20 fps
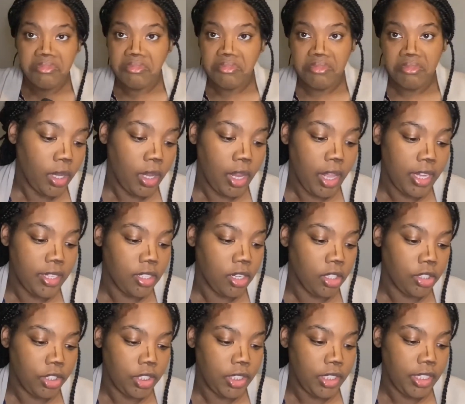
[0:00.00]
that's all
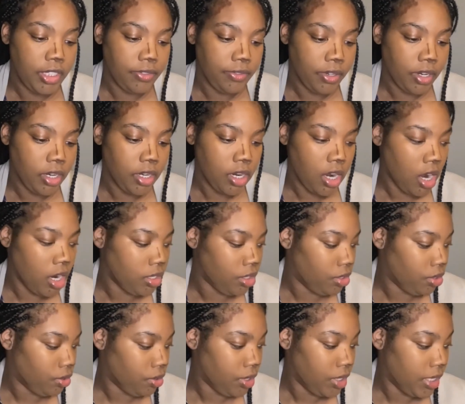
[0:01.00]
she did for her
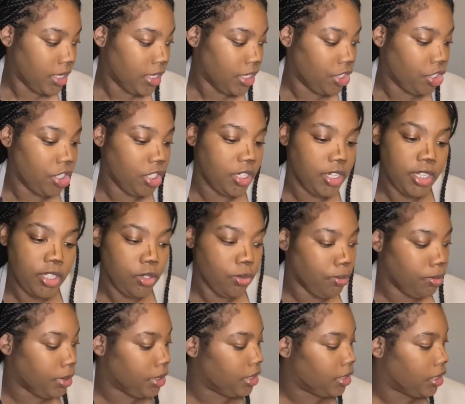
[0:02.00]
contour. And then she said to
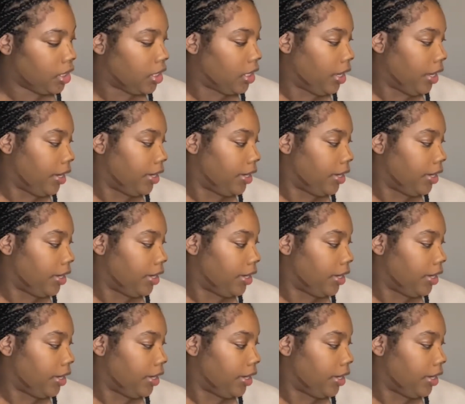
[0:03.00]
blend a lot,